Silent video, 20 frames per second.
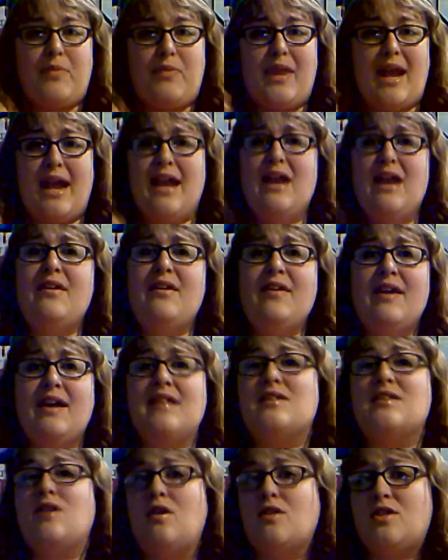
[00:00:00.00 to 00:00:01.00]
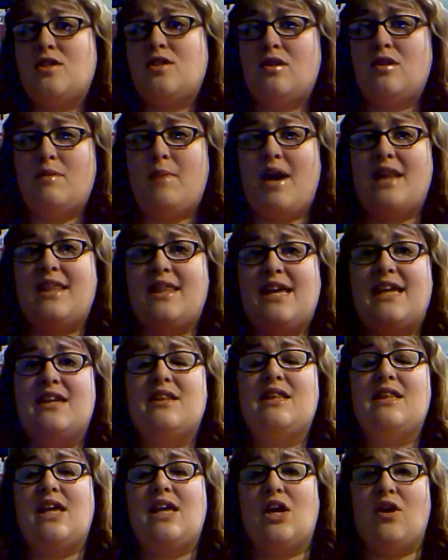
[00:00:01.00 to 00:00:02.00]
and it gets close to the by the end of
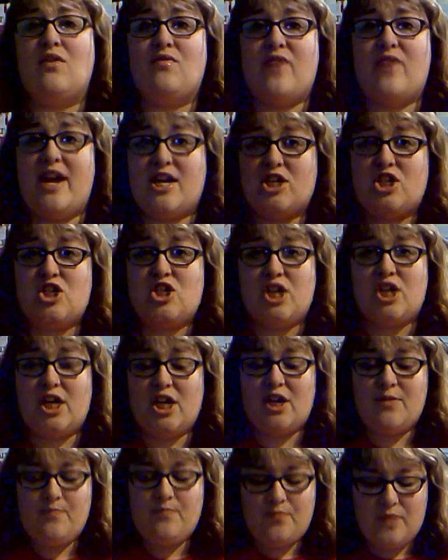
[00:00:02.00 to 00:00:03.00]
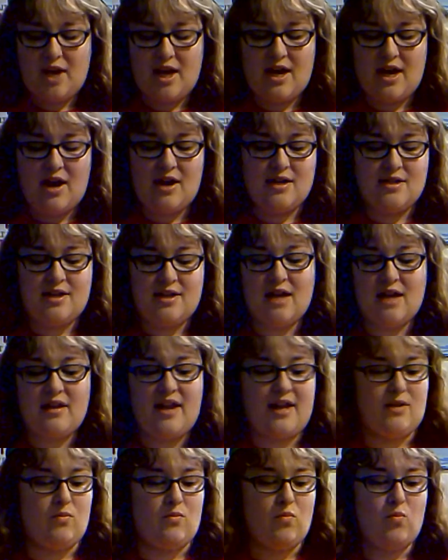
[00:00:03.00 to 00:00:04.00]
the year of next year, and I get
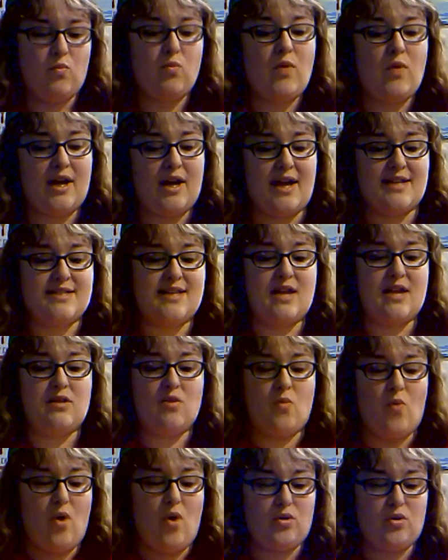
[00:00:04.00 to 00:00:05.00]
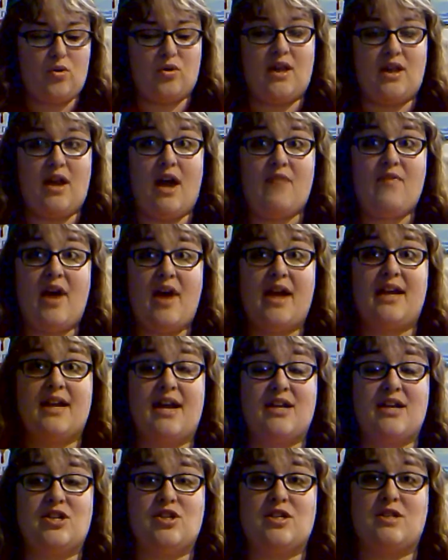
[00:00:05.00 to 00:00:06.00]
like like I said, the walt or the life. I could
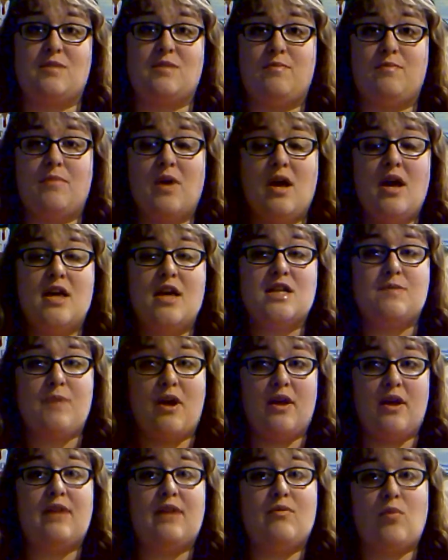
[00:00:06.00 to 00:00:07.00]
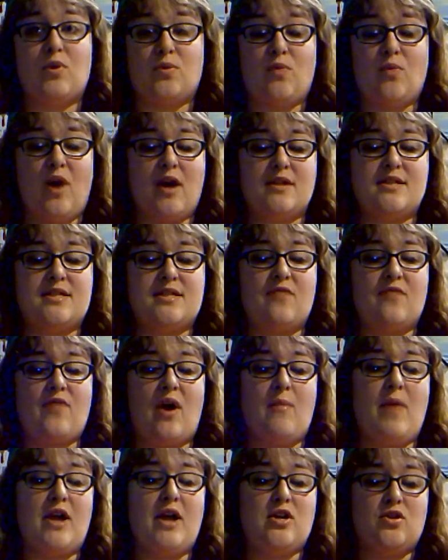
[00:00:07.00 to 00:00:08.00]
actually spell it even with wild stuff.
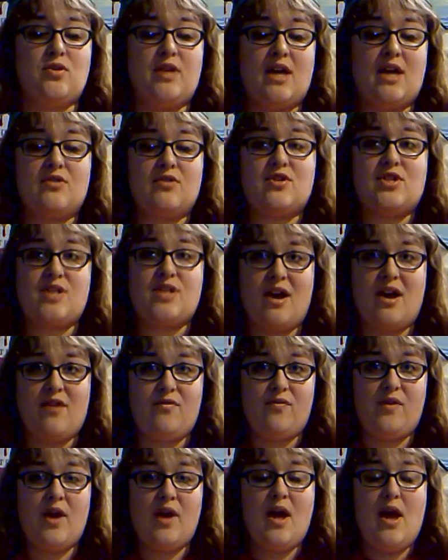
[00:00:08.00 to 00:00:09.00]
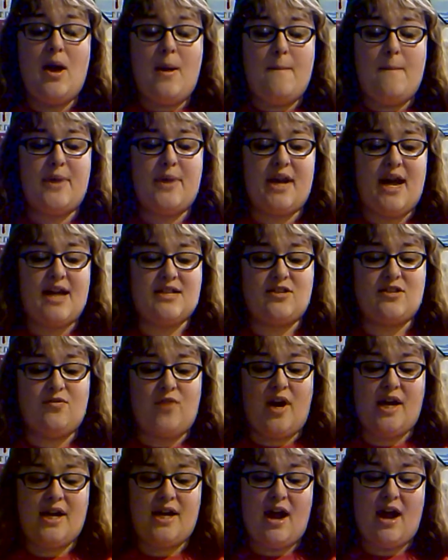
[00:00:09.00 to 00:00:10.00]
I might do the other stuff, but as of
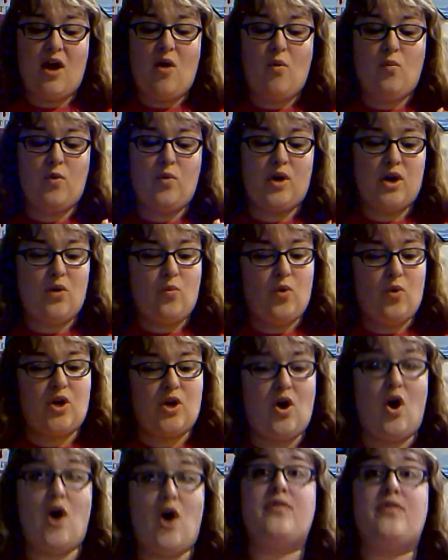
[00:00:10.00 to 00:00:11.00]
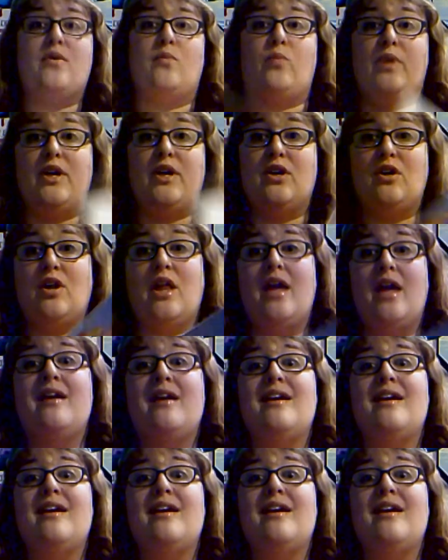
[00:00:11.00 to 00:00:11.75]
right now, we're gonna work on the real,